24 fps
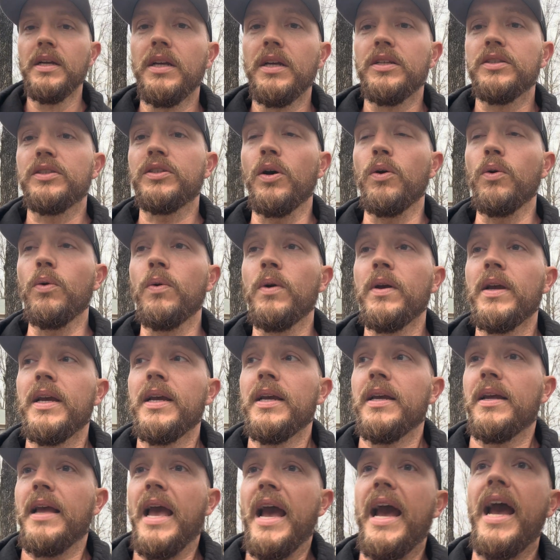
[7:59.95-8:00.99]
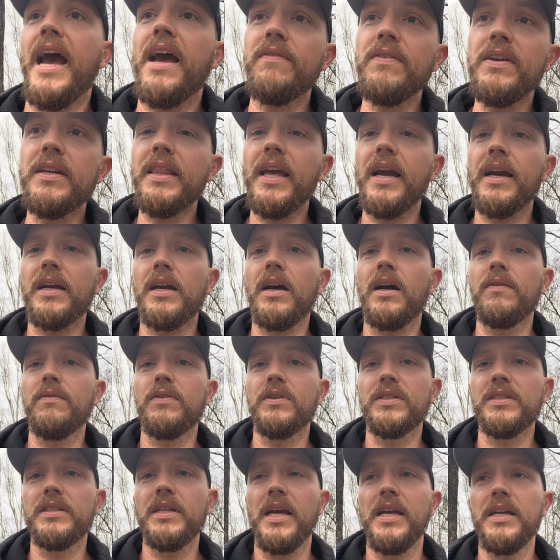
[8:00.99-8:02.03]
So having that
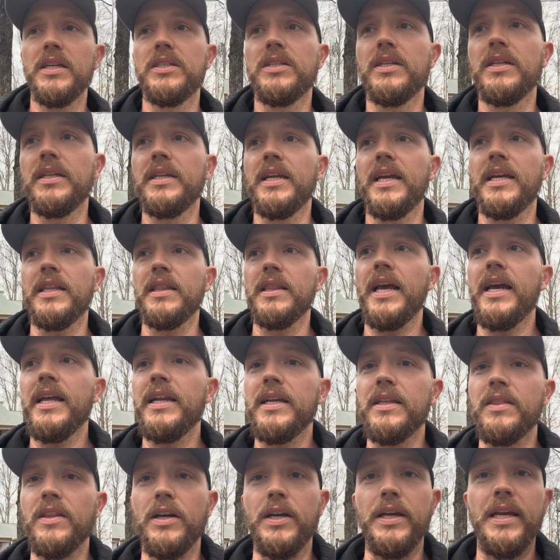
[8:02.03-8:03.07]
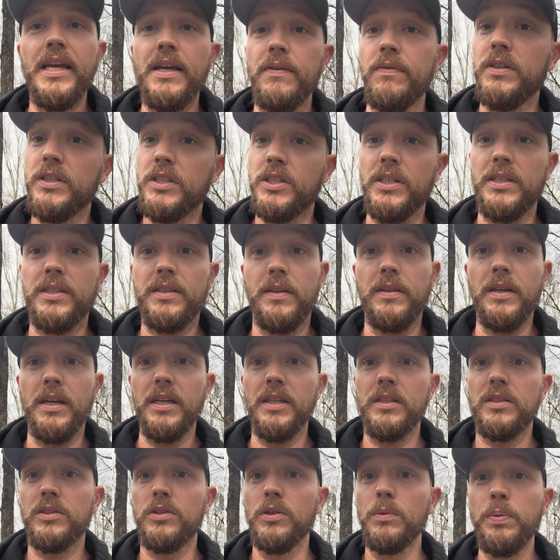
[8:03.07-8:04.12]
conversation and letting even just
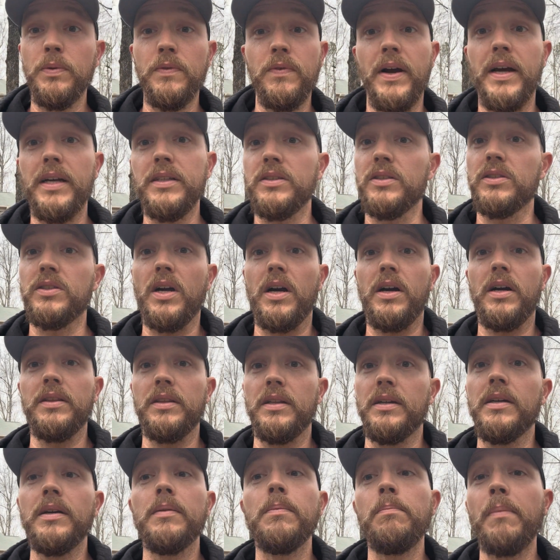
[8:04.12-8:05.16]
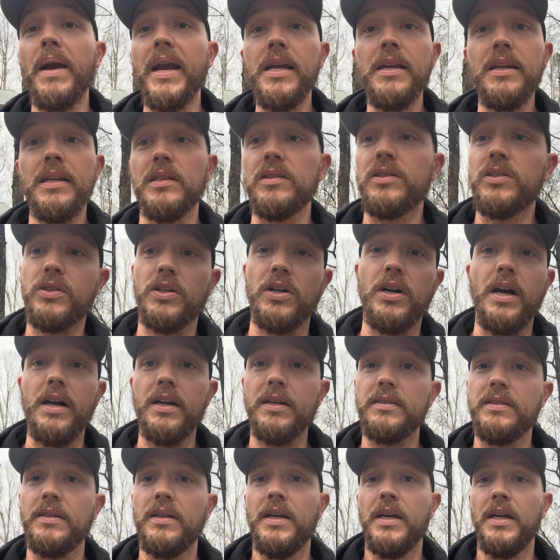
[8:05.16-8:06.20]
the supervisors on the maintenance
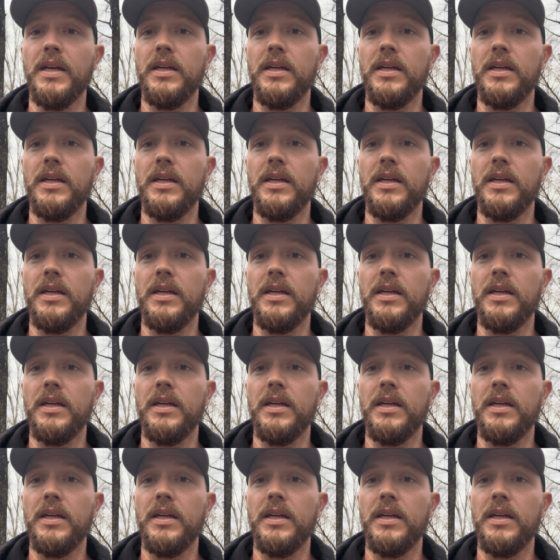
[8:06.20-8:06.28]
trucks,